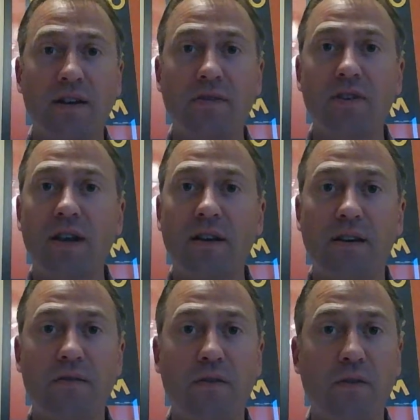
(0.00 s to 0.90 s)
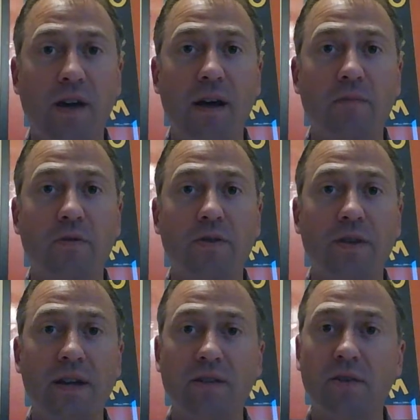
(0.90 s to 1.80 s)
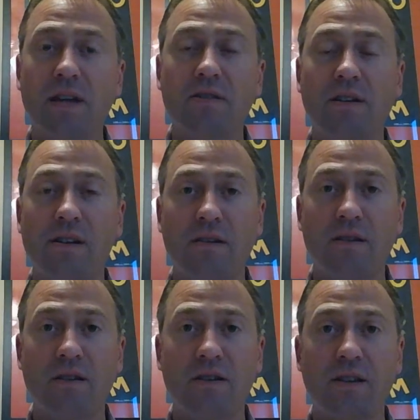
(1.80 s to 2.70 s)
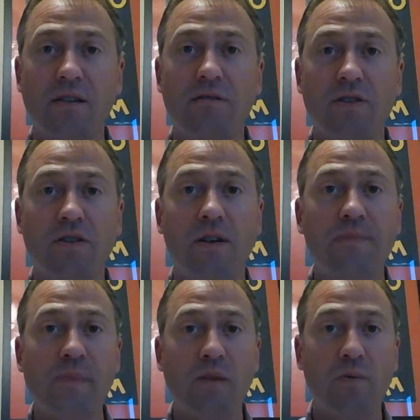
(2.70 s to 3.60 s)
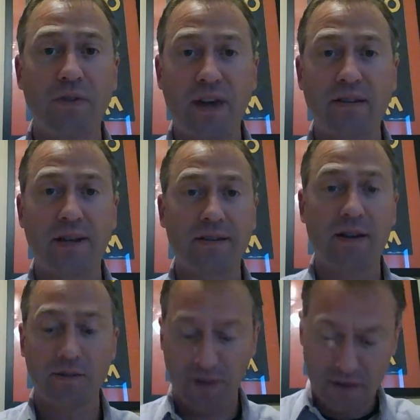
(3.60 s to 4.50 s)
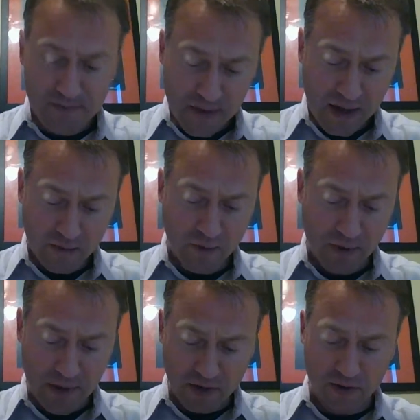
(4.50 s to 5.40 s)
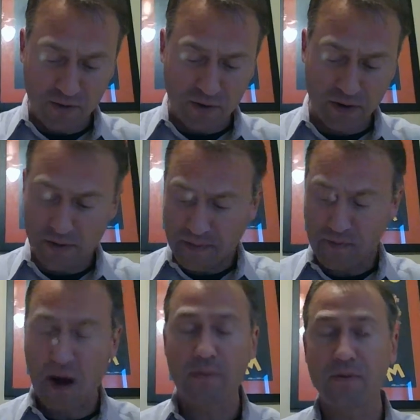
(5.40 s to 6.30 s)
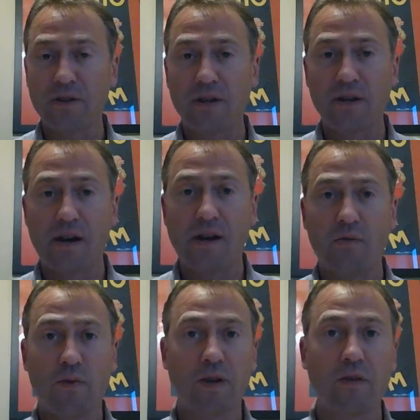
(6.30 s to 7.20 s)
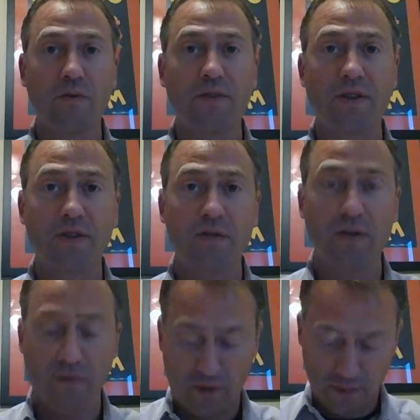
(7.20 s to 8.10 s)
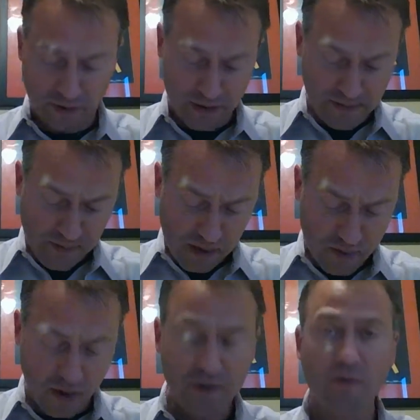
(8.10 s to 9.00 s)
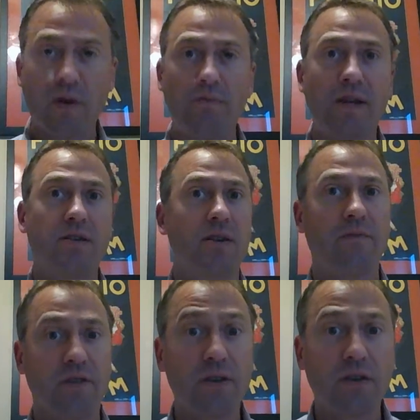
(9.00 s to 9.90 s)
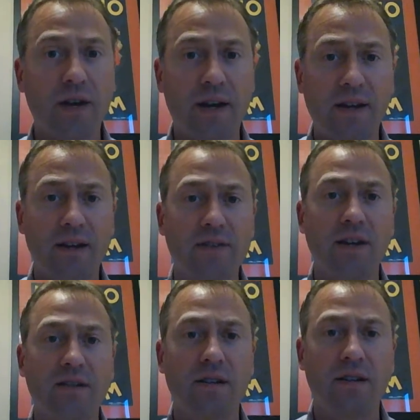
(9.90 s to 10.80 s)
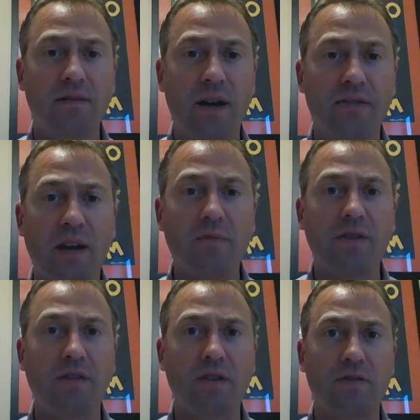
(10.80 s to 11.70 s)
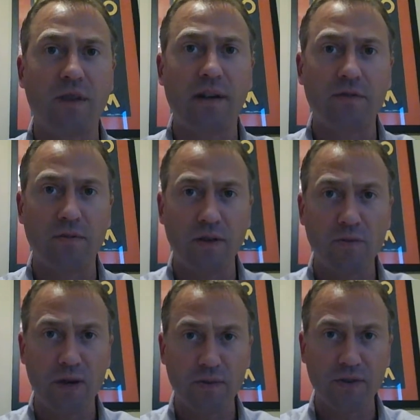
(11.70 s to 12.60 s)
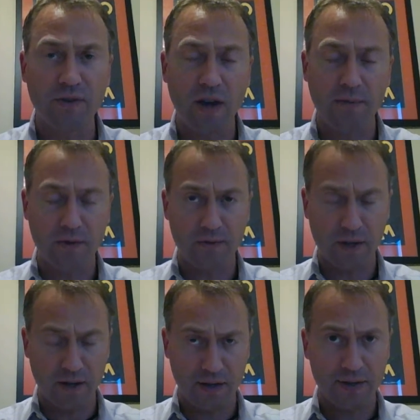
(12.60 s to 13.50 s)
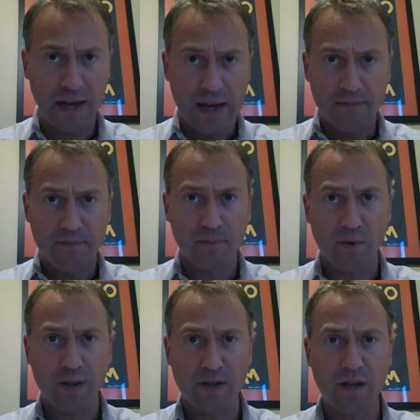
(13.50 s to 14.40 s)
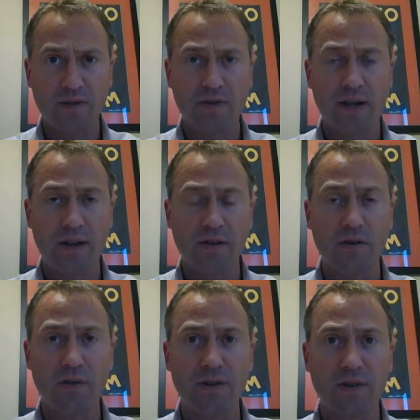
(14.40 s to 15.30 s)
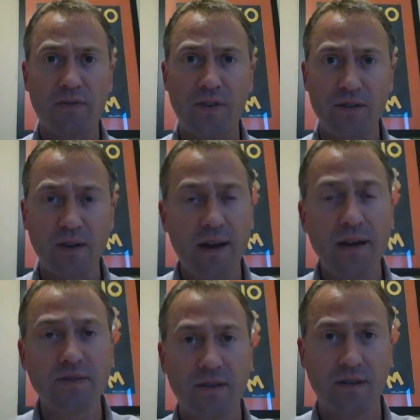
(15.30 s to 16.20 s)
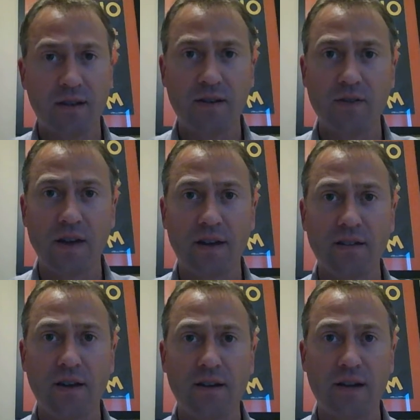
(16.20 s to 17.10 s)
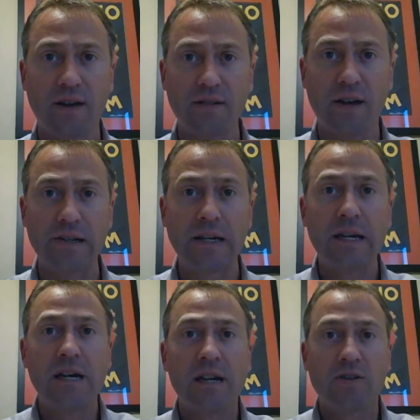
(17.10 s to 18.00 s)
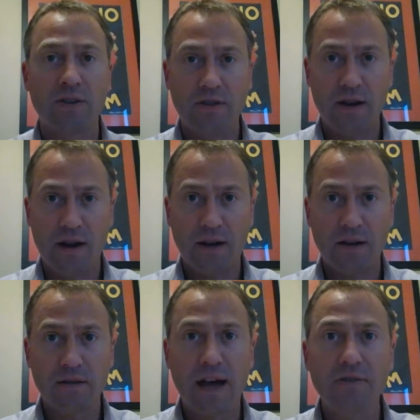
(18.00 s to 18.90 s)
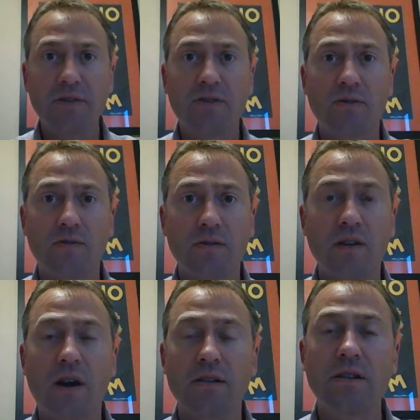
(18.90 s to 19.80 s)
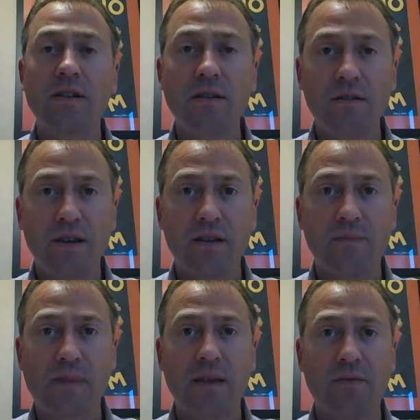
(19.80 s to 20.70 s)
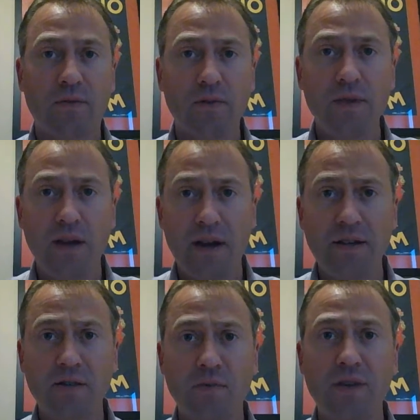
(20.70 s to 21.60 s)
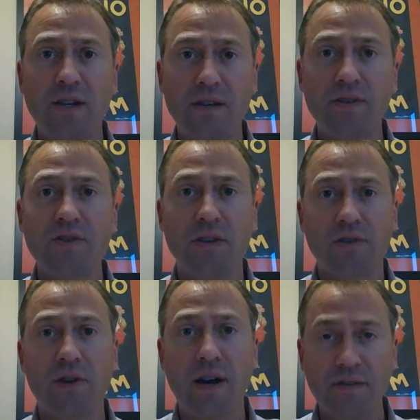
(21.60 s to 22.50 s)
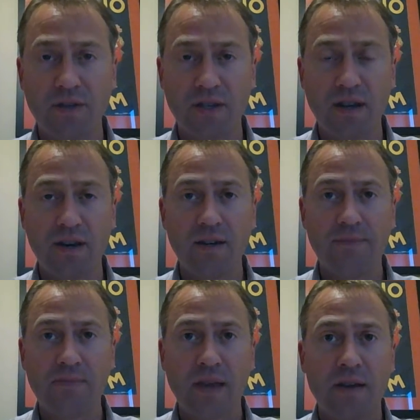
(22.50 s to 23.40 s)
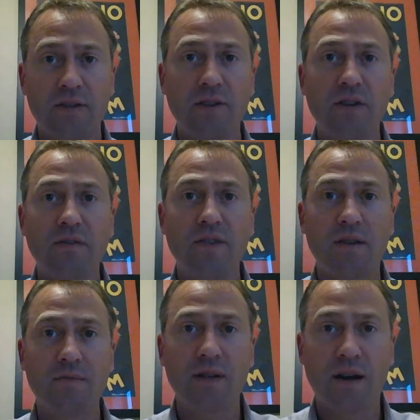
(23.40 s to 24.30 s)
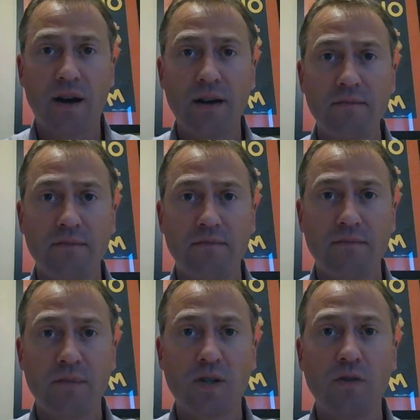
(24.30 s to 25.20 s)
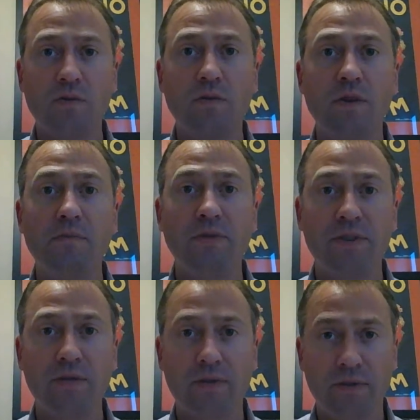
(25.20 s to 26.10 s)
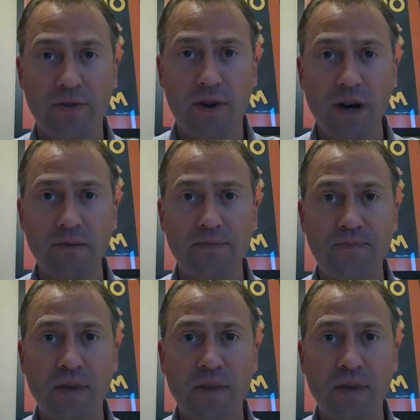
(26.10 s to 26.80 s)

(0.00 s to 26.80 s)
understanding of a vocabulary and translating it into English with that technology. We want to make sure that we're properly working with these students verbally. We also want to maintain very good eye contact, and that really stood out to me when I read this chapter because one of the teachers that I know is fantastic at giving eye contact. She allows the student to articulate and verbalize what it is they're trying to say. She gives them time to complete their thought.